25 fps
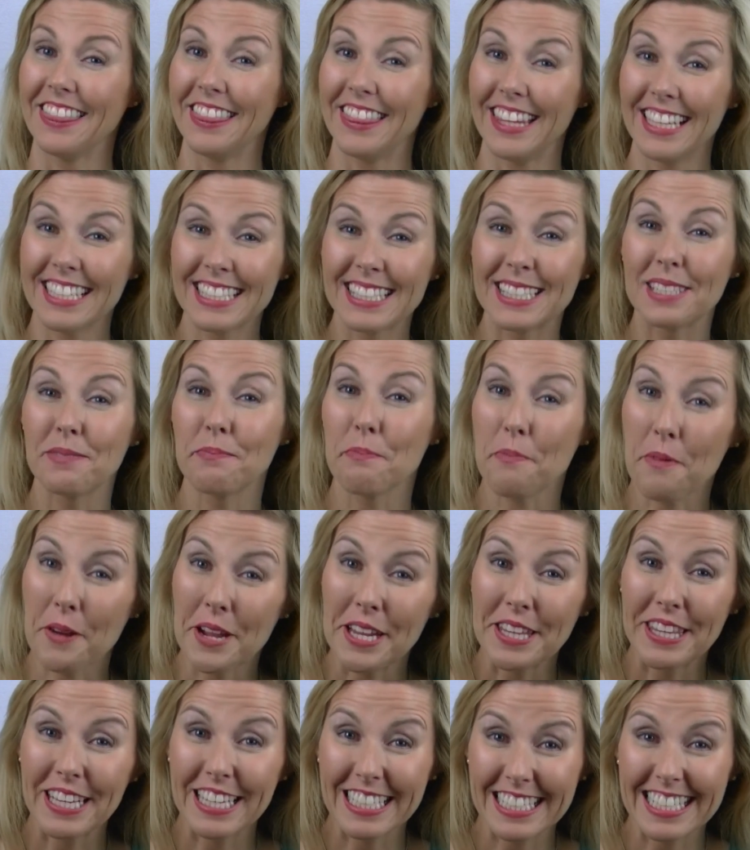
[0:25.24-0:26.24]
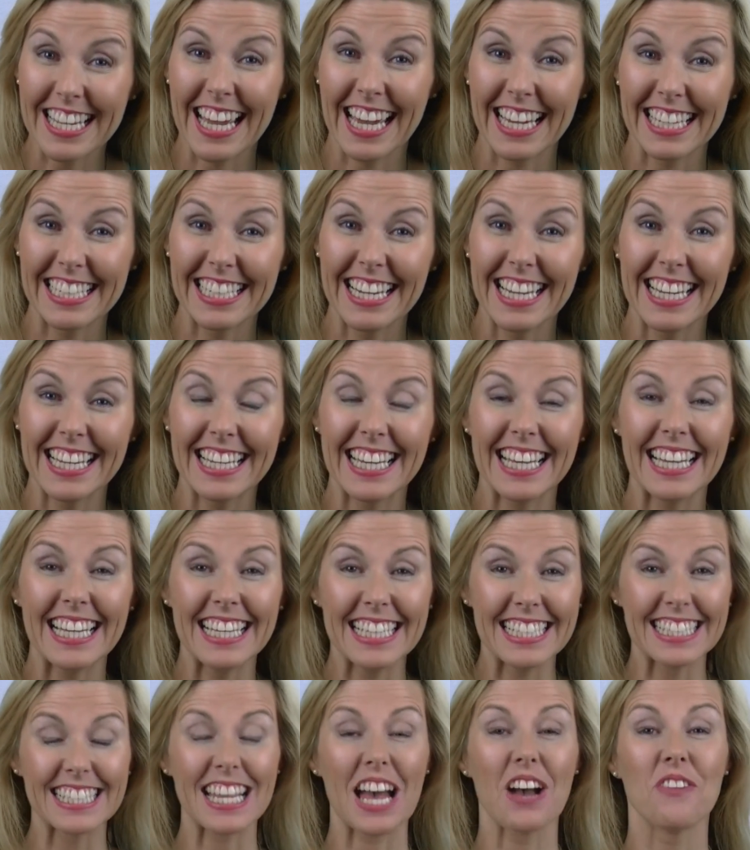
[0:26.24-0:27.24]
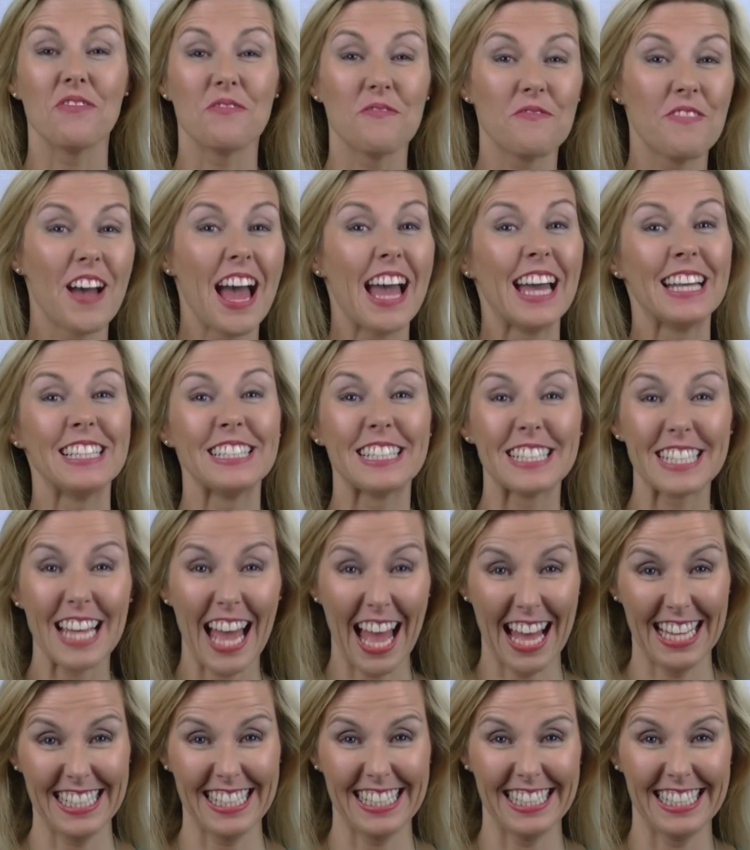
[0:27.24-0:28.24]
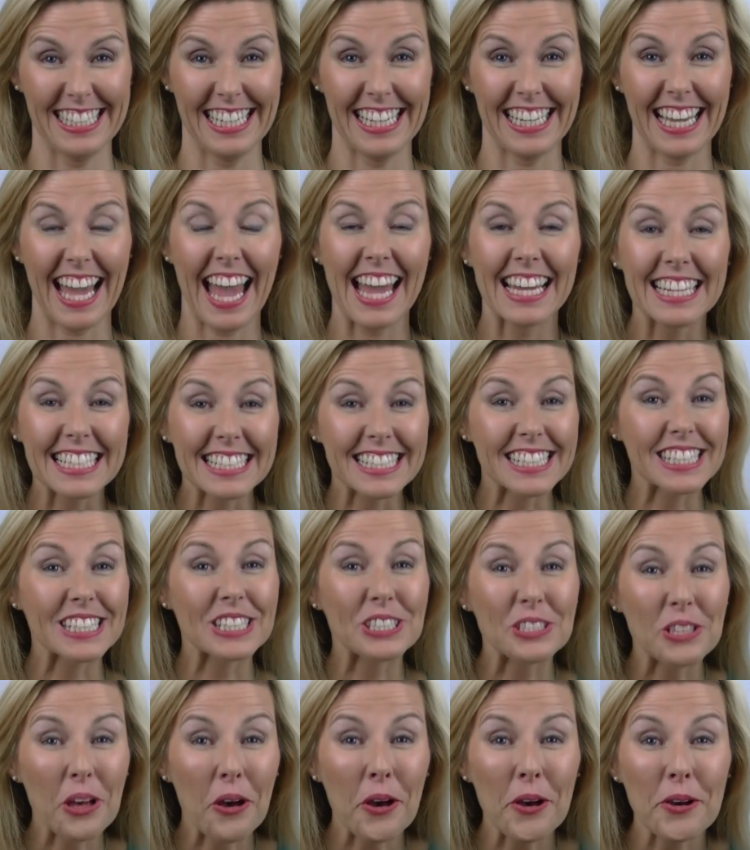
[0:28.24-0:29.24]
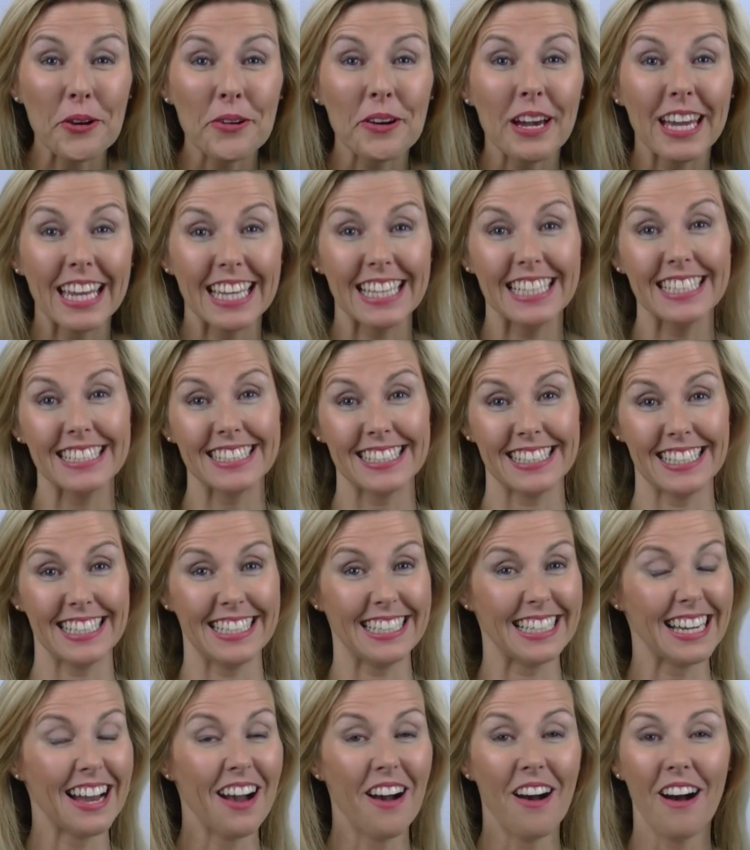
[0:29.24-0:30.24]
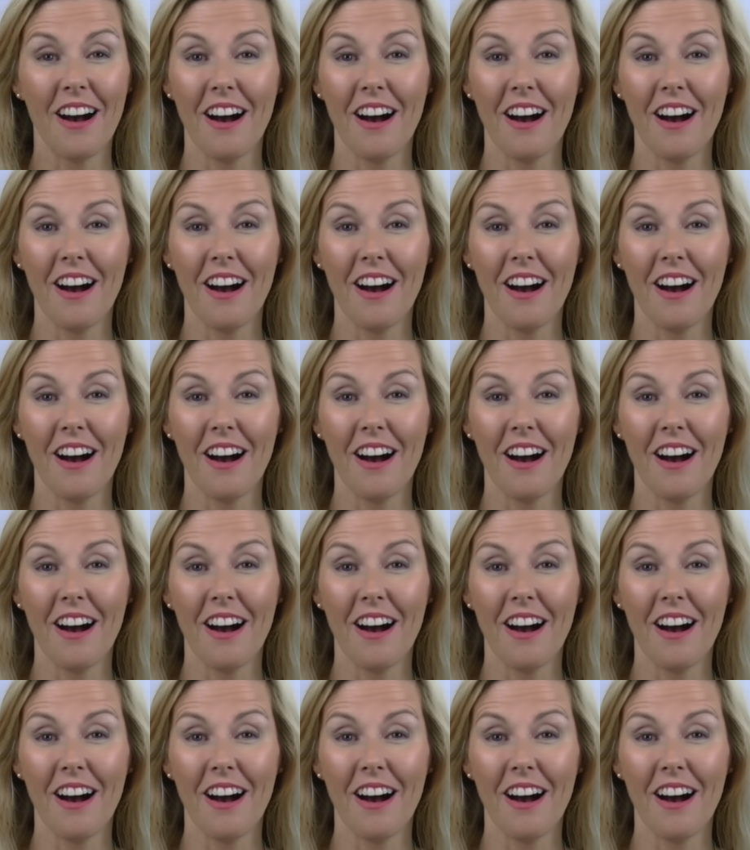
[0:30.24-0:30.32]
This breathing technique is fantastic and it's so easy.